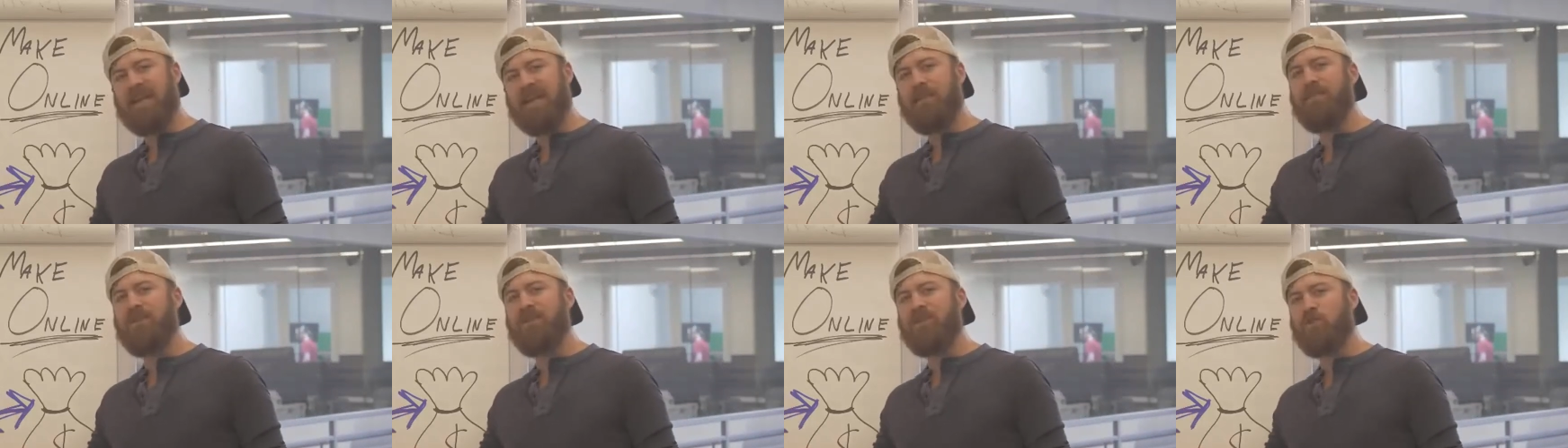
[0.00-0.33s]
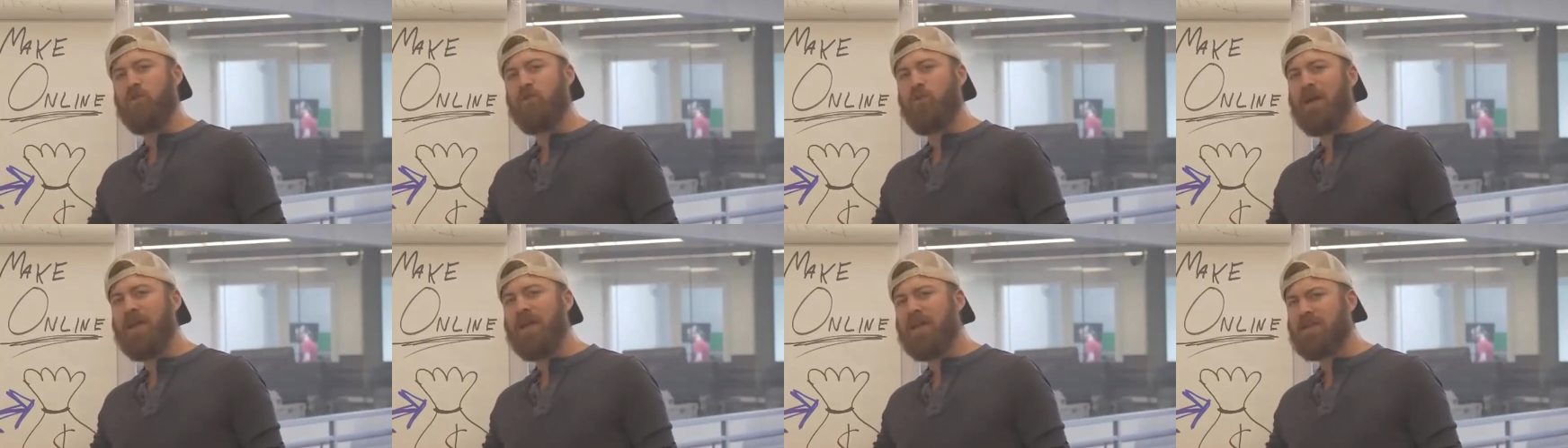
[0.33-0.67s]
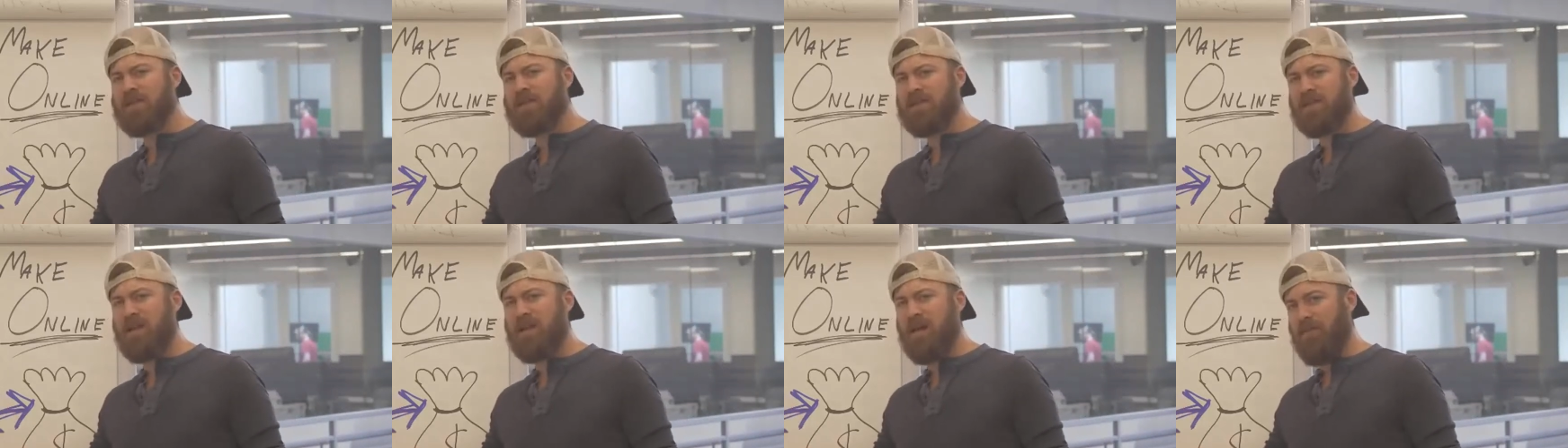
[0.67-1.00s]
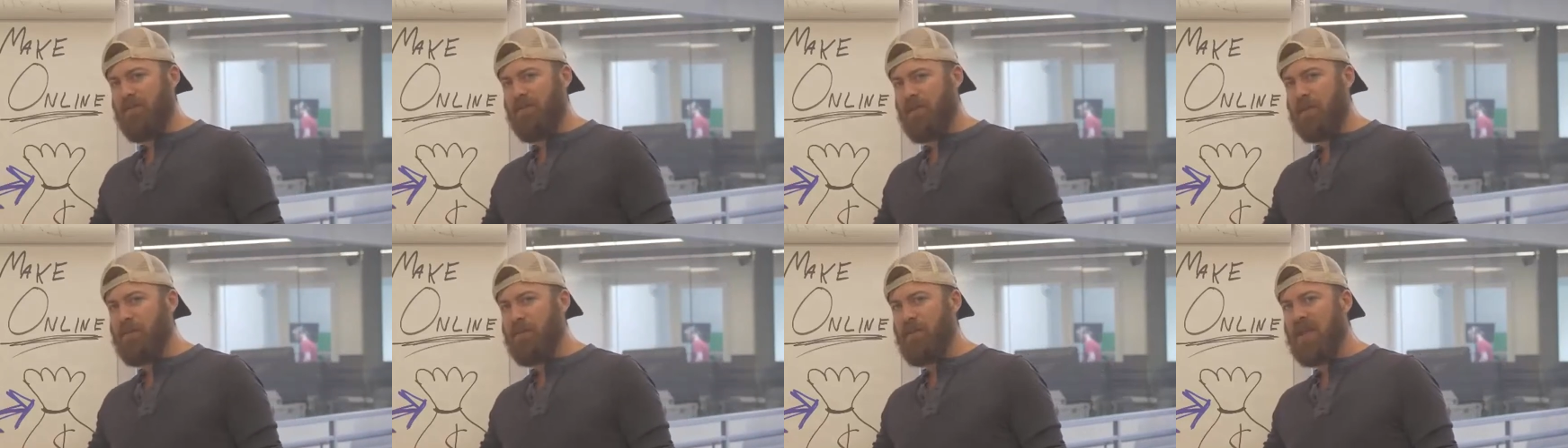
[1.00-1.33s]
in between
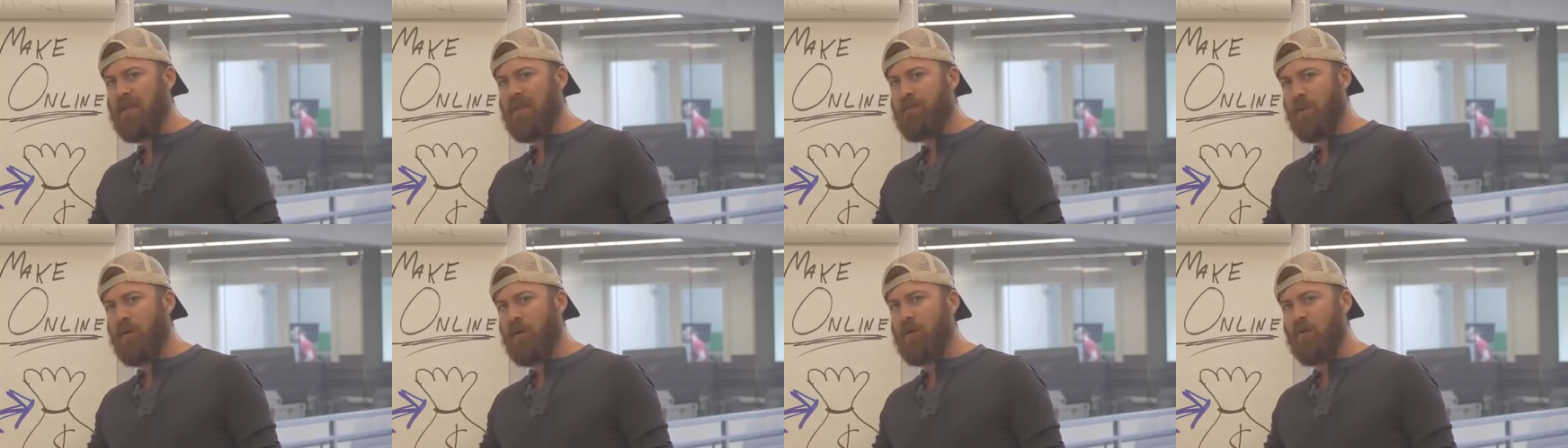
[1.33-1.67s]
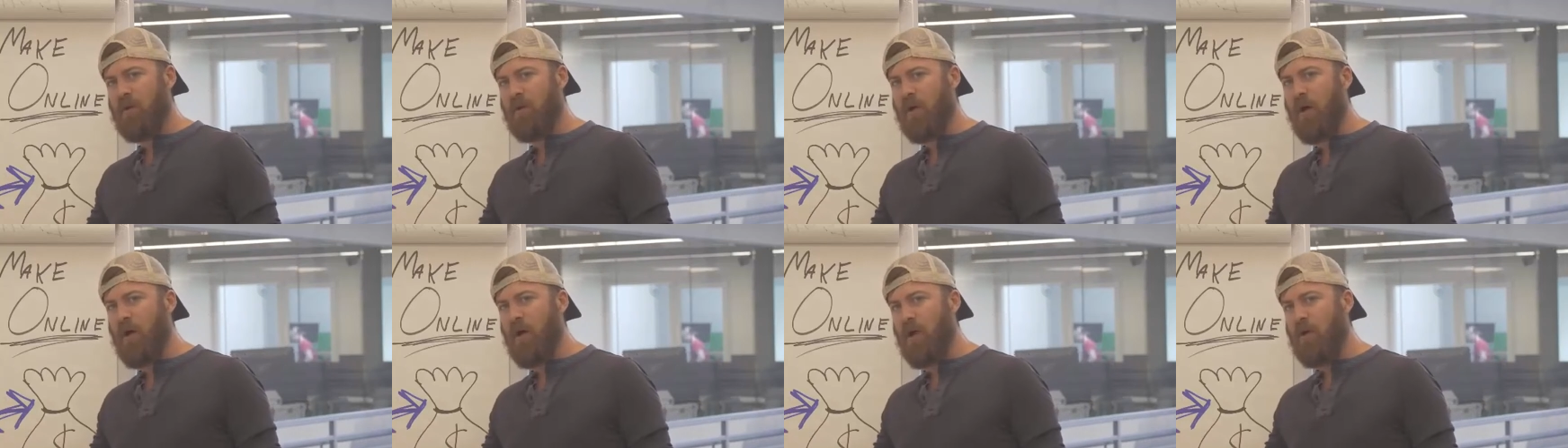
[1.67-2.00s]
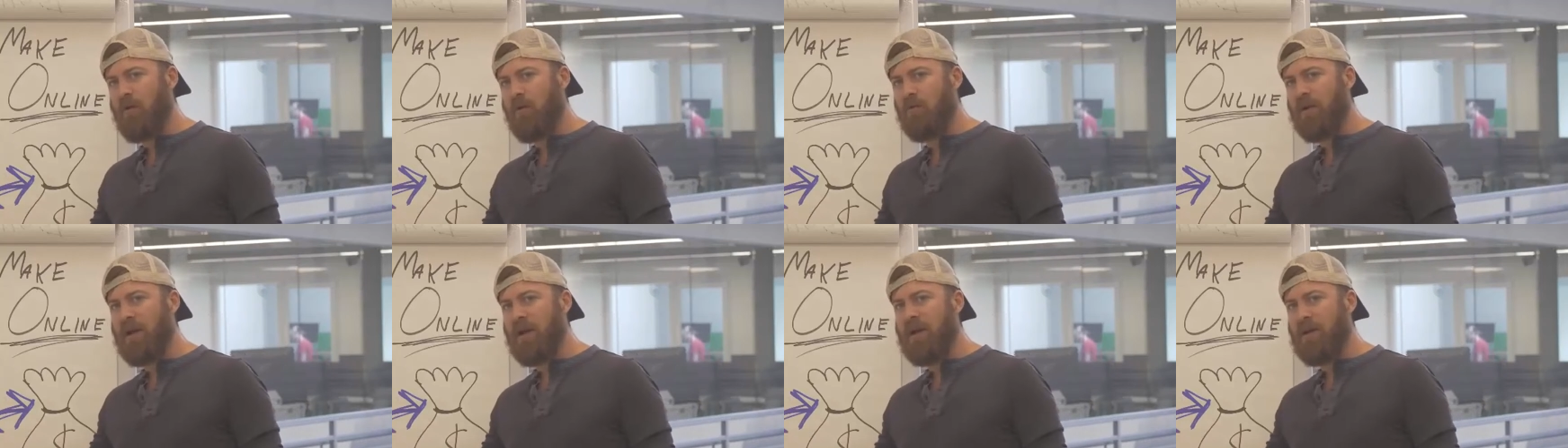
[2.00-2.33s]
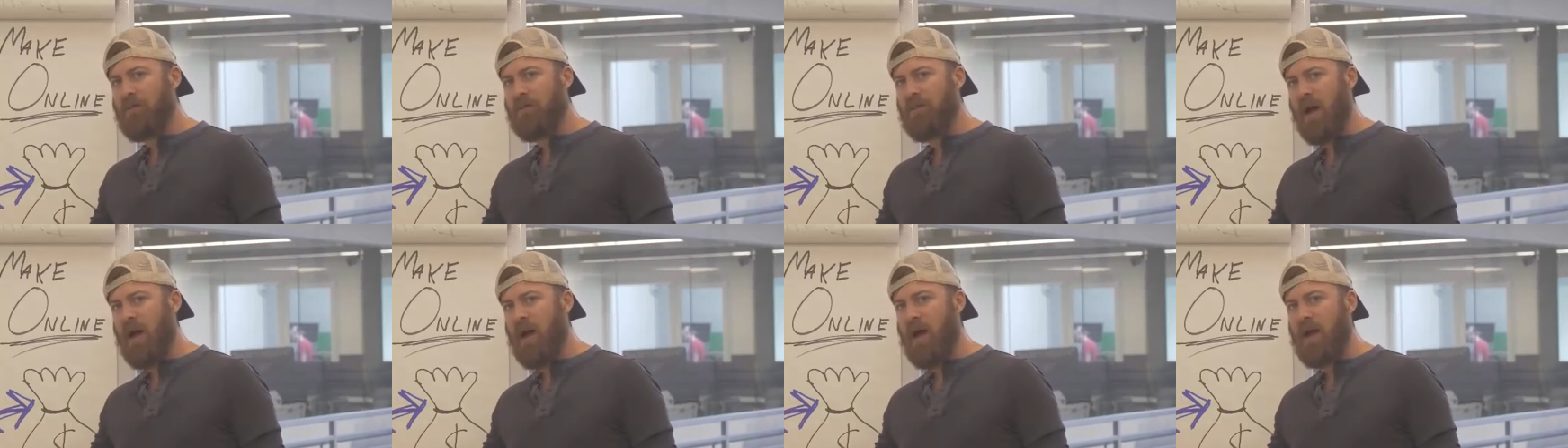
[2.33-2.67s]
stuff that people are
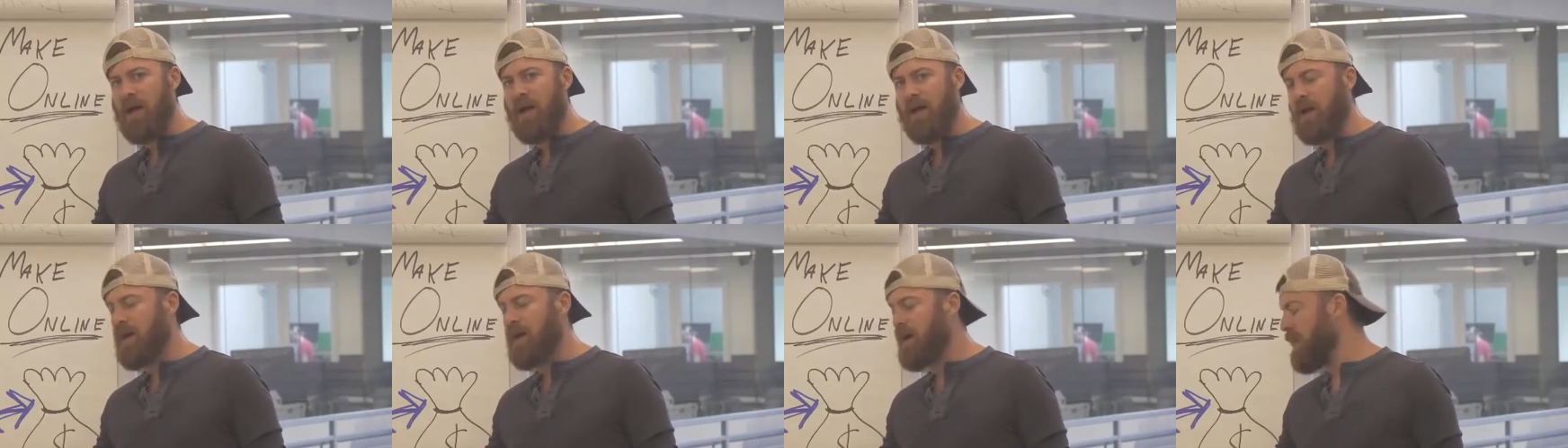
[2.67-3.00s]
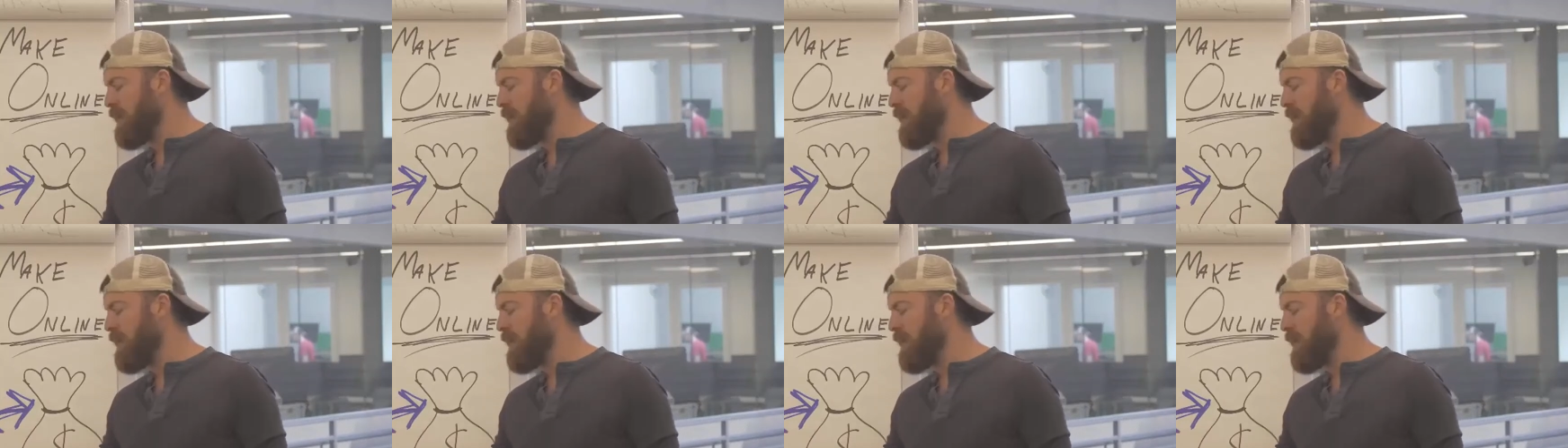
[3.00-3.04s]
already buying